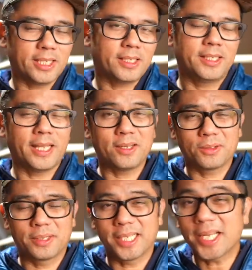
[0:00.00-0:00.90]
he
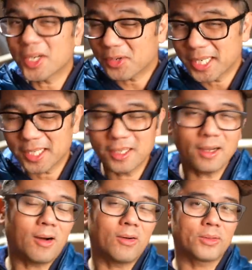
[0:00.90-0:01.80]
nailed the gearing,
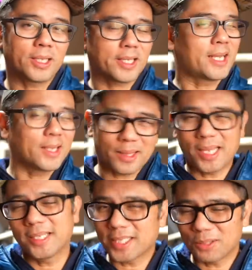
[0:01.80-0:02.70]
all the kind of
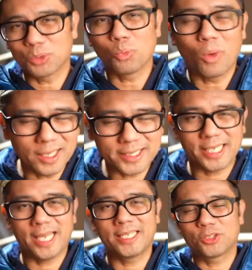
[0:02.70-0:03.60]
things I would want
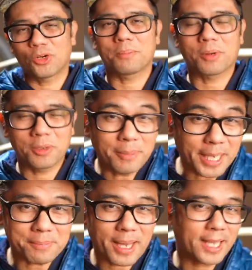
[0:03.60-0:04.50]
in a drop bar
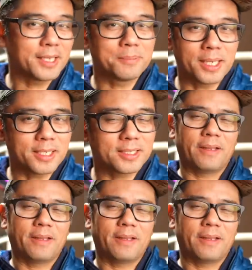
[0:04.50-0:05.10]
bike packing bike.